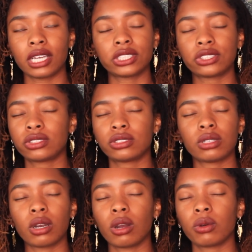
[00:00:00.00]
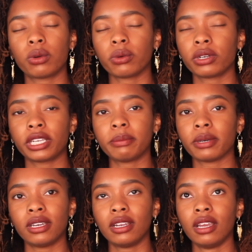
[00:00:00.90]
That's so corny,
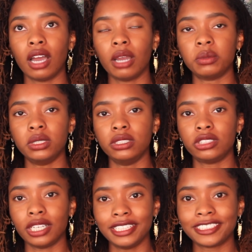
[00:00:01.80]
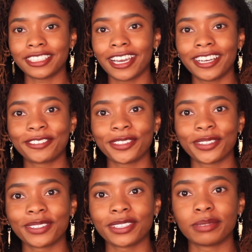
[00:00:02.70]
but I wouldn't change that for
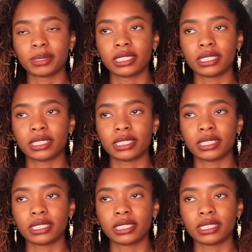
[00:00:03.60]
the world,